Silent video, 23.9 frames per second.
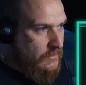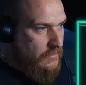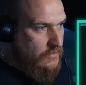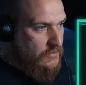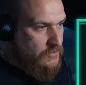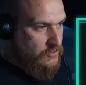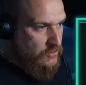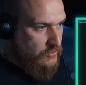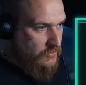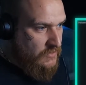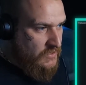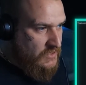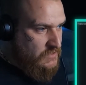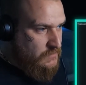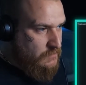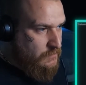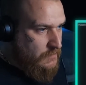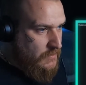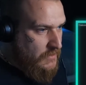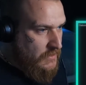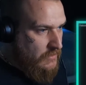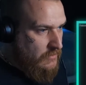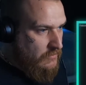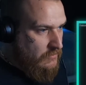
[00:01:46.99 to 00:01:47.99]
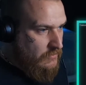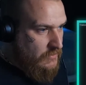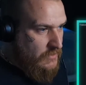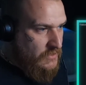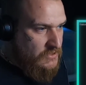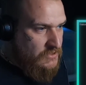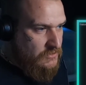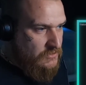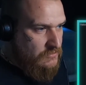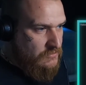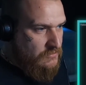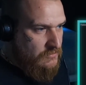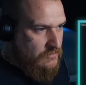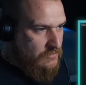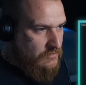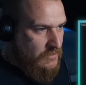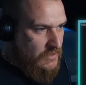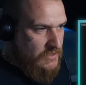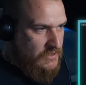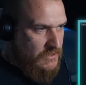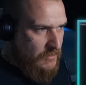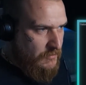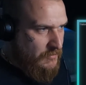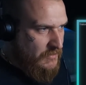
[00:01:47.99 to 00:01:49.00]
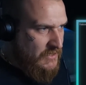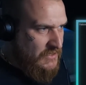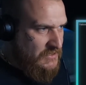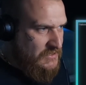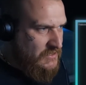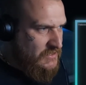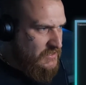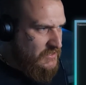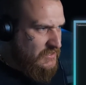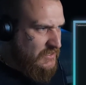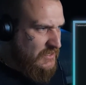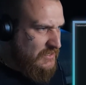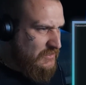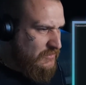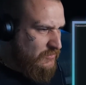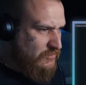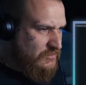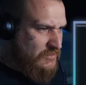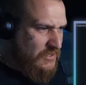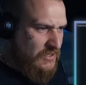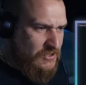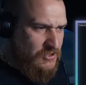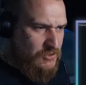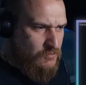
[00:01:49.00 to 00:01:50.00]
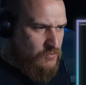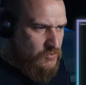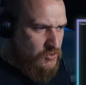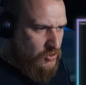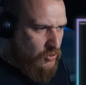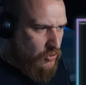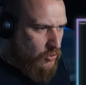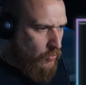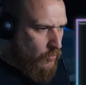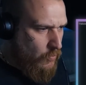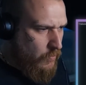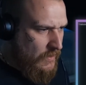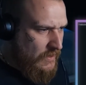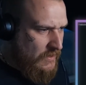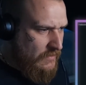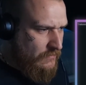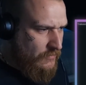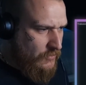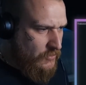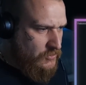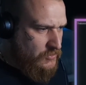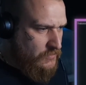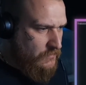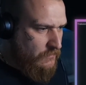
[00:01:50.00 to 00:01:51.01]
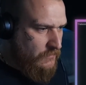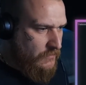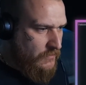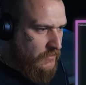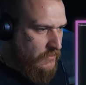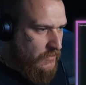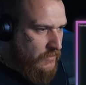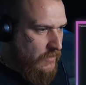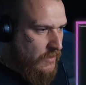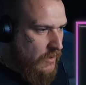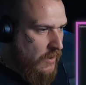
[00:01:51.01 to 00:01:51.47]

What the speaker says: So this bit, I'm guessing it looks like some sort of wave or something.